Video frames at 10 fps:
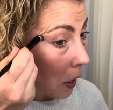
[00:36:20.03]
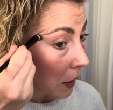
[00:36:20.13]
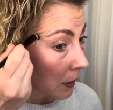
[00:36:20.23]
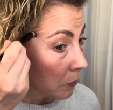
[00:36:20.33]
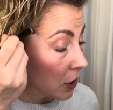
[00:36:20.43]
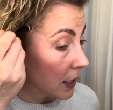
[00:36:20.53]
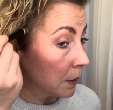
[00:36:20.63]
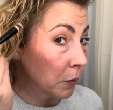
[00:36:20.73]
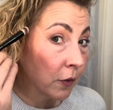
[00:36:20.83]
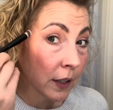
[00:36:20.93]
And I'm just
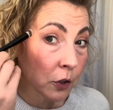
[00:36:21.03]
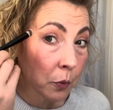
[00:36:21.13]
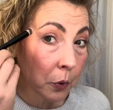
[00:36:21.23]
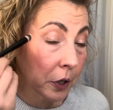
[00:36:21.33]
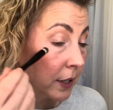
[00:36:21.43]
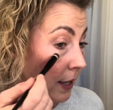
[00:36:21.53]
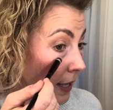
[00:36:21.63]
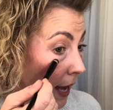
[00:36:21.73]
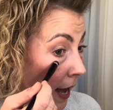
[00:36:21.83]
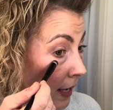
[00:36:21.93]
moving towards
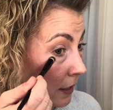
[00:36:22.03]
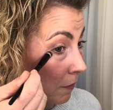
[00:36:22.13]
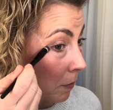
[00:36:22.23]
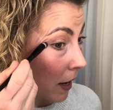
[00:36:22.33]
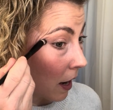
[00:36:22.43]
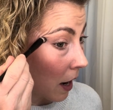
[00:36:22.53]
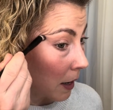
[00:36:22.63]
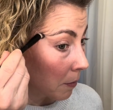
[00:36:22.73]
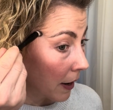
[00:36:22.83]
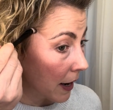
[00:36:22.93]
the end of my
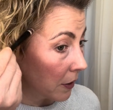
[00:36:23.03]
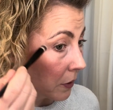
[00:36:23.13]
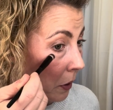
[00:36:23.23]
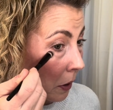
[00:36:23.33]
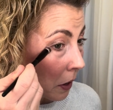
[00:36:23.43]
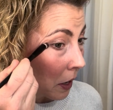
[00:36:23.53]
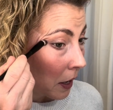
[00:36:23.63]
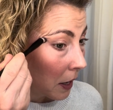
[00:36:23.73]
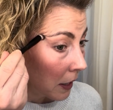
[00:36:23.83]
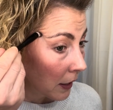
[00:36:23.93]
eyebrow,
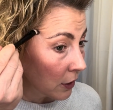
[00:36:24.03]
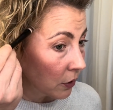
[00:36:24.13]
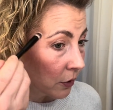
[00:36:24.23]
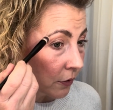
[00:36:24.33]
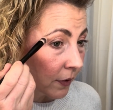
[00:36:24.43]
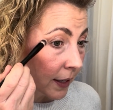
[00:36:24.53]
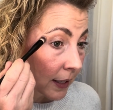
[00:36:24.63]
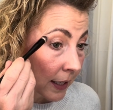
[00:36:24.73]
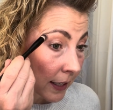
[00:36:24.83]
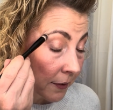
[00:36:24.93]
and I do find
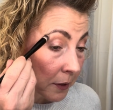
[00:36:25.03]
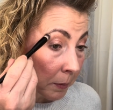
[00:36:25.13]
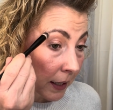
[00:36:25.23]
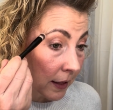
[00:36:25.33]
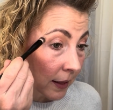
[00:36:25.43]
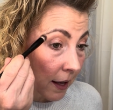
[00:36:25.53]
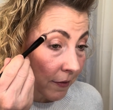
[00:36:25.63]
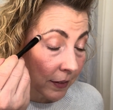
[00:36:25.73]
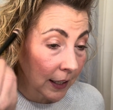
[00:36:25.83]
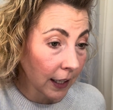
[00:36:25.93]
that it gives me a
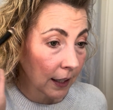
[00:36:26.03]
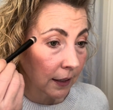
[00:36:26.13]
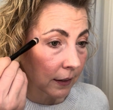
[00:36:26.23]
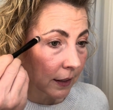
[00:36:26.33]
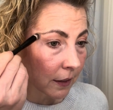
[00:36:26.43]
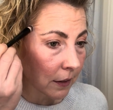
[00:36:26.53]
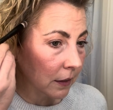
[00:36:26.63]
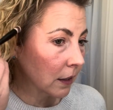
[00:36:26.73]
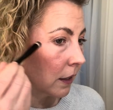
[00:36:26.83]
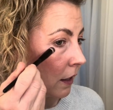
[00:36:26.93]
lovely
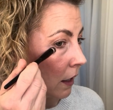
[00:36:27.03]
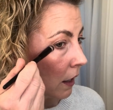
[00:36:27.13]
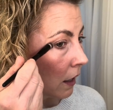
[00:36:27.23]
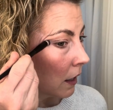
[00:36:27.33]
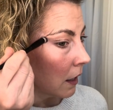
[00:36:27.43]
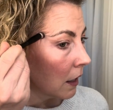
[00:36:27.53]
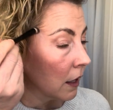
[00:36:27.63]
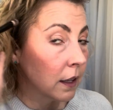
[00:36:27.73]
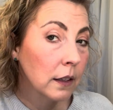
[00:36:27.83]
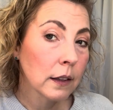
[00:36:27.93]
little
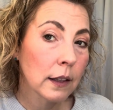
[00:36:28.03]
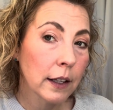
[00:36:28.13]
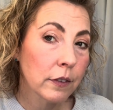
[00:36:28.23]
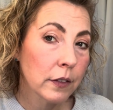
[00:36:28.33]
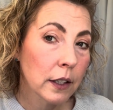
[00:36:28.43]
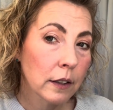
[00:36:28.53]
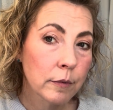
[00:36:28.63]
lift.